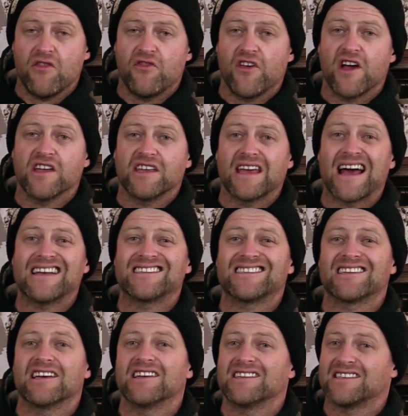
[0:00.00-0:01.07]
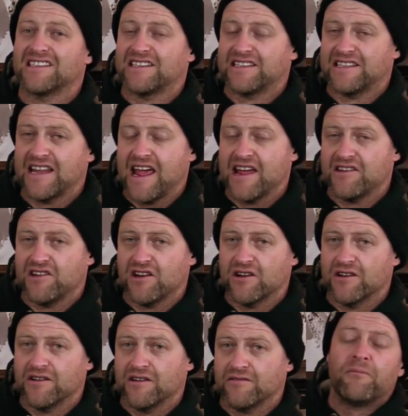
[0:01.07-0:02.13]
the Yes
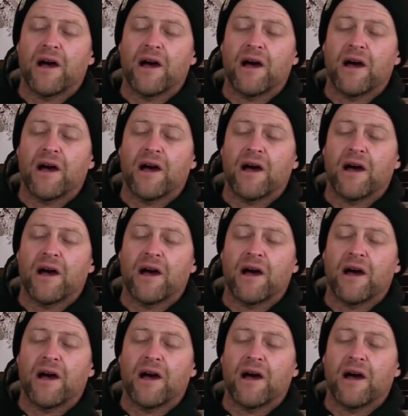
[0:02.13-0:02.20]
Standard.